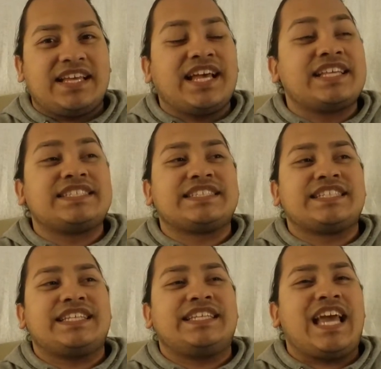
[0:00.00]
Because,
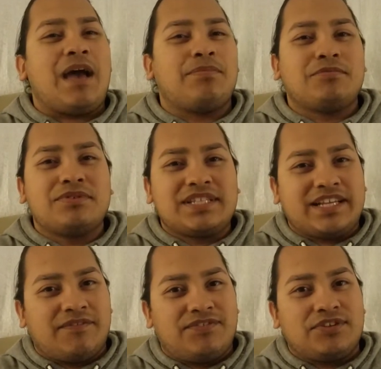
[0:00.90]
yeah, Boo Boo's, like,
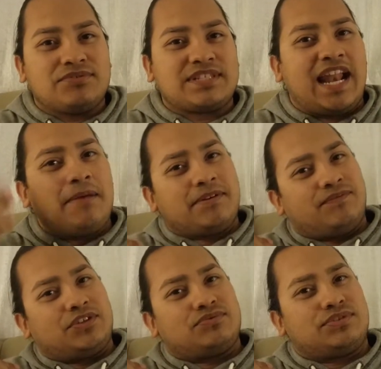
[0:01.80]
confused. And I'm
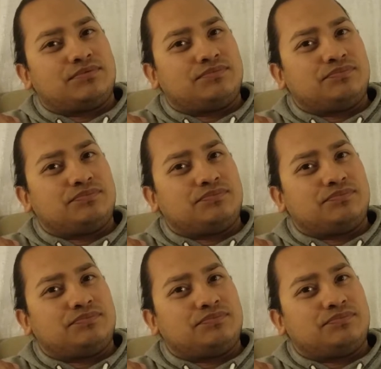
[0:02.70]
confused.